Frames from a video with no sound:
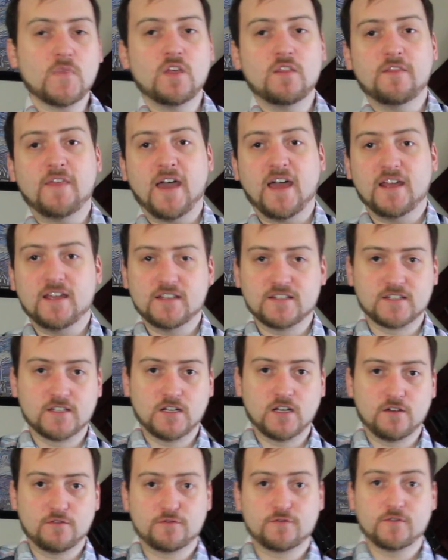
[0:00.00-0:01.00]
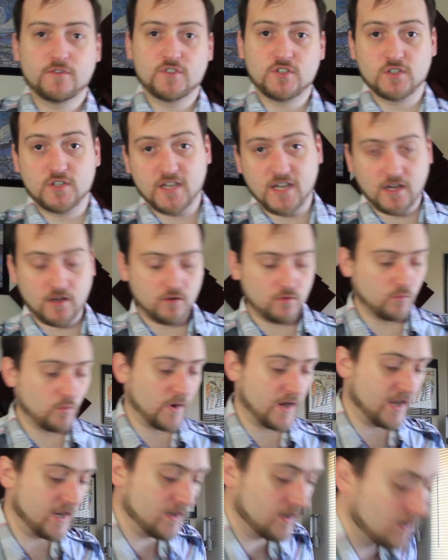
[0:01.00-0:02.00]
that is enough to
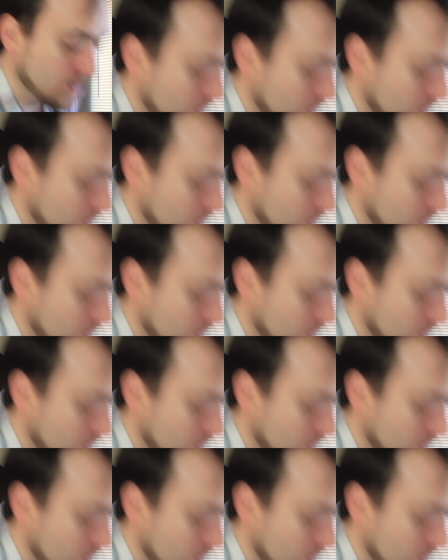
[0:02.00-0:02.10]
counterweight